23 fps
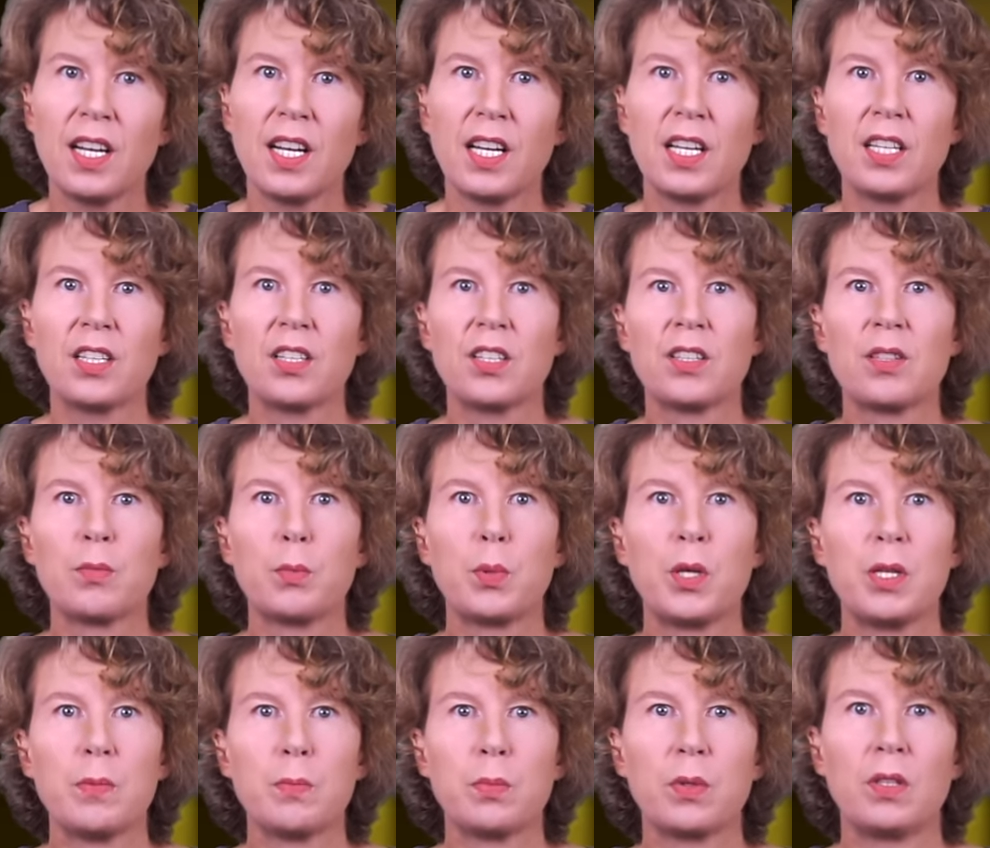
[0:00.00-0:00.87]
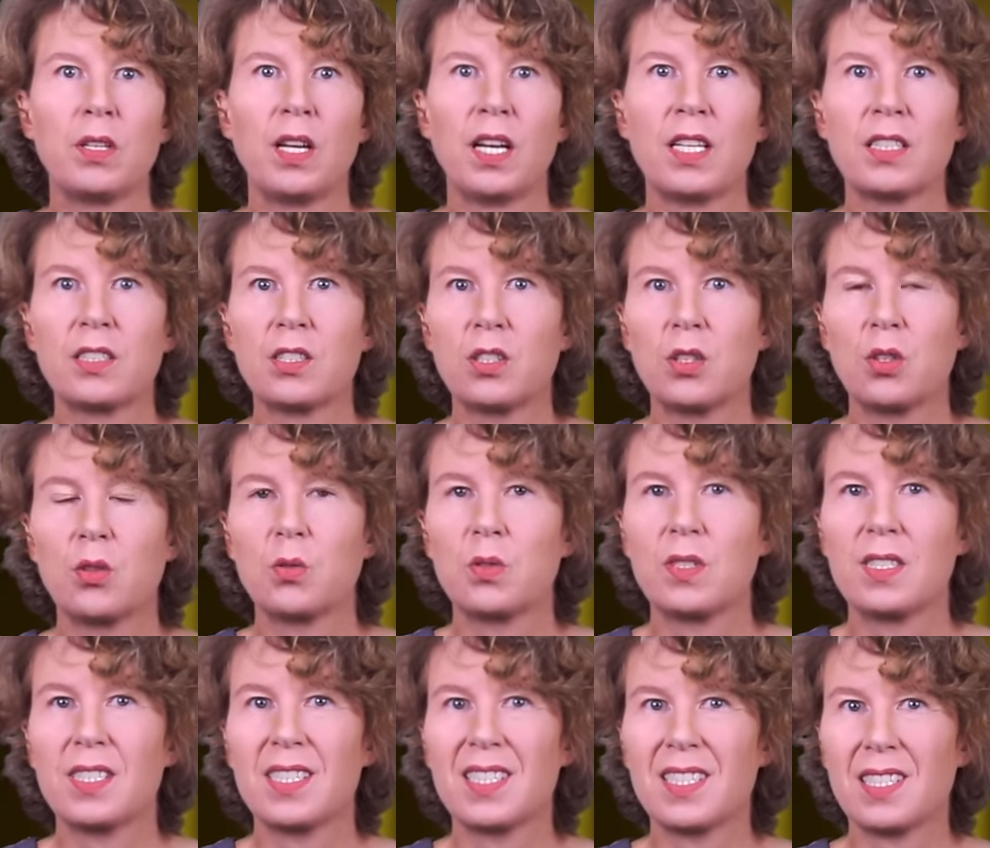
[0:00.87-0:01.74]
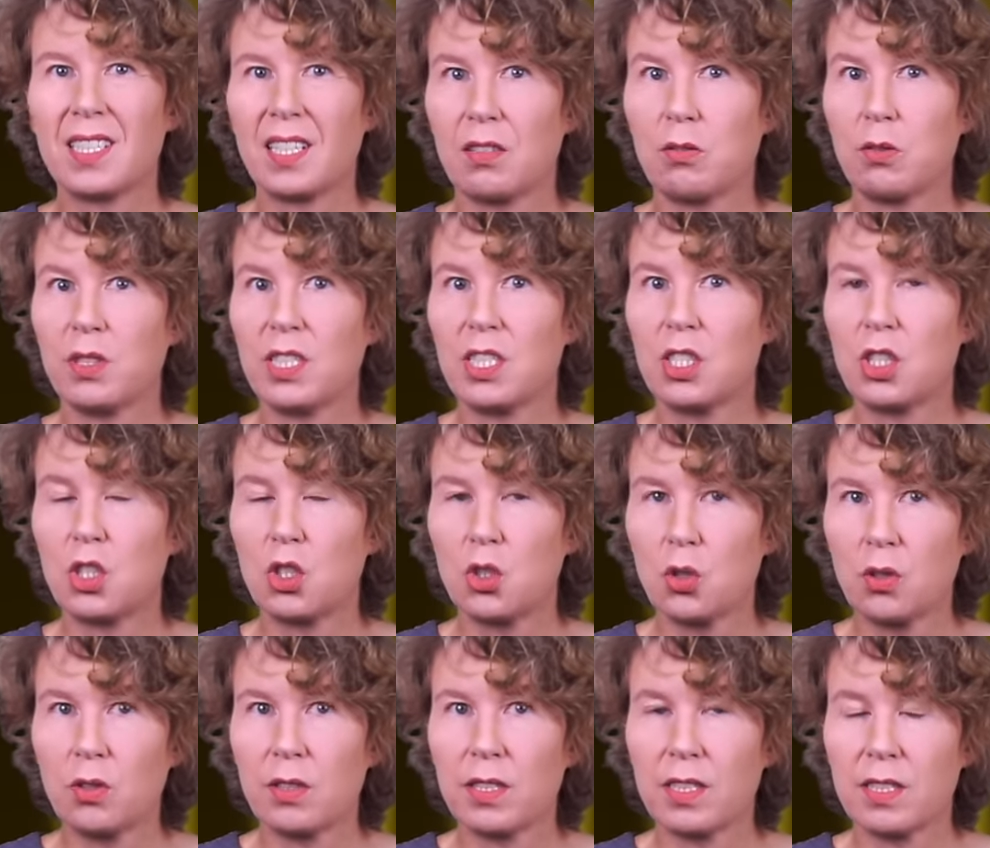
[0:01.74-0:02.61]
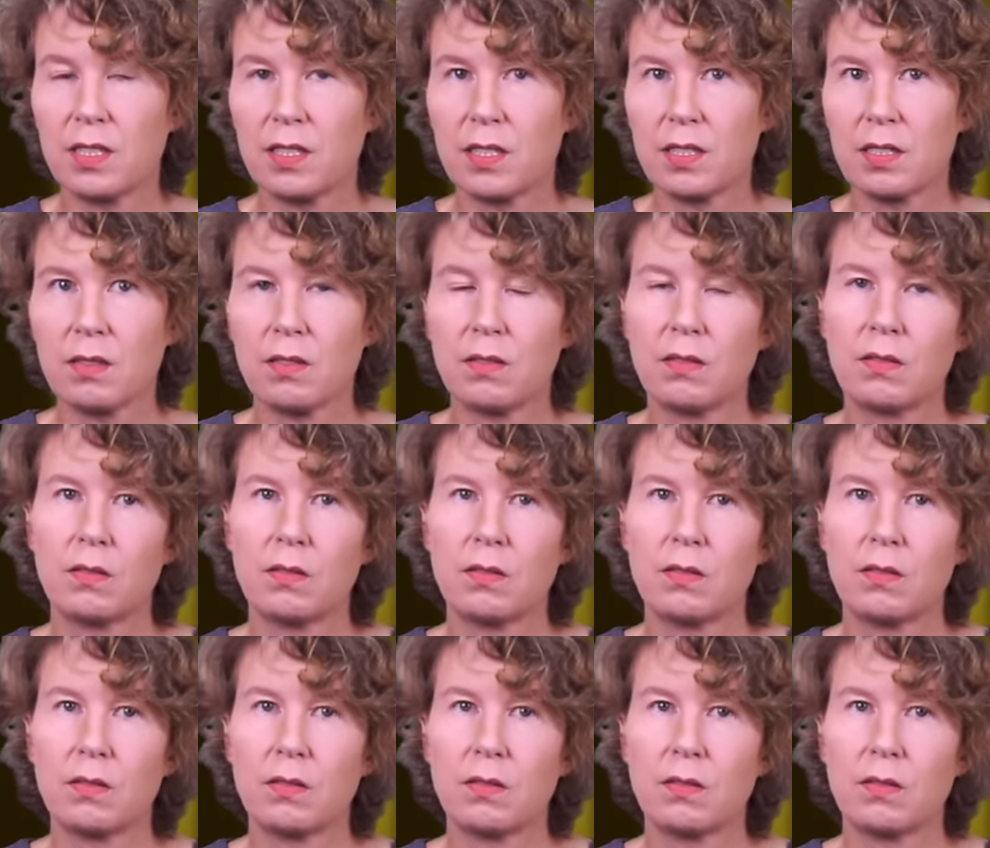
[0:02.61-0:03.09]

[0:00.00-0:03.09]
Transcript: and other people are told scary stories.